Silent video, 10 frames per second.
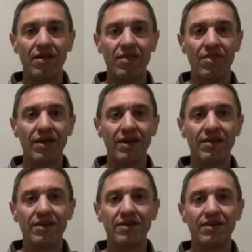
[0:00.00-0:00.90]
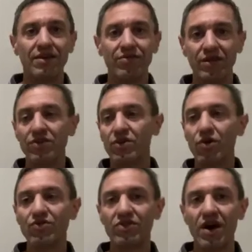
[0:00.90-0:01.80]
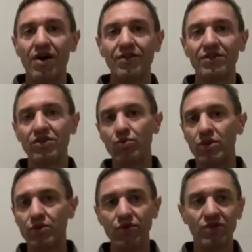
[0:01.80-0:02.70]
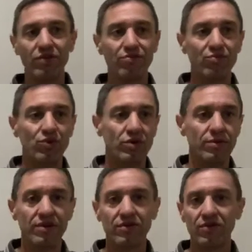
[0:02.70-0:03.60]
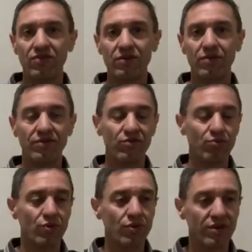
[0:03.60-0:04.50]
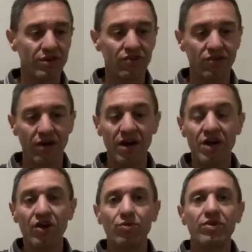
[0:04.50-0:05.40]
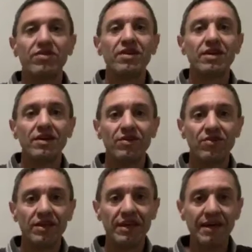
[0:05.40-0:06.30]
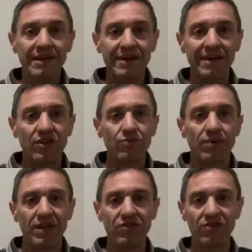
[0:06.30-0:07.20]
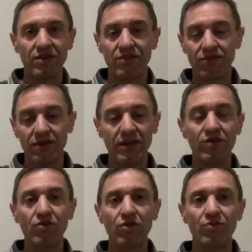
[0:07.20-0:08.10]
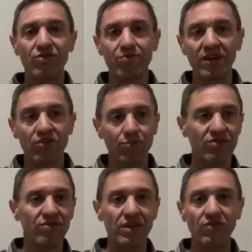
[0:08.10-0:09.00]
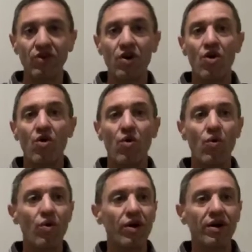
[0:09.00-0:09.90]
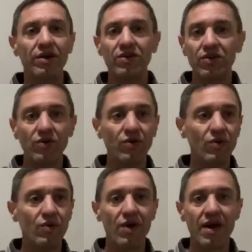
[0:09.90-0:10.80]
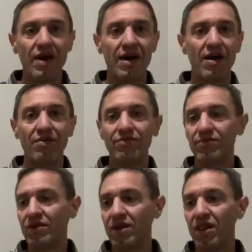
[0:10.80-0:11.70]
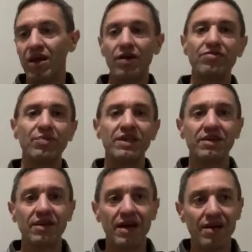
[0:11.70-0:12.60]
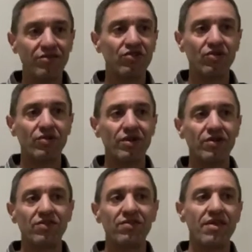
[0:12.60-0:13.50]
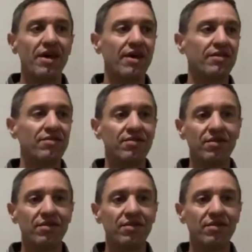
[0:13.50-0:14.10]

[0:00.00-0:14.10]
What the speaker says: then if it goes down you will lose even more because some of these products are ridiculously expensive in terms of management fees. or you have a lot of money in a life insurance that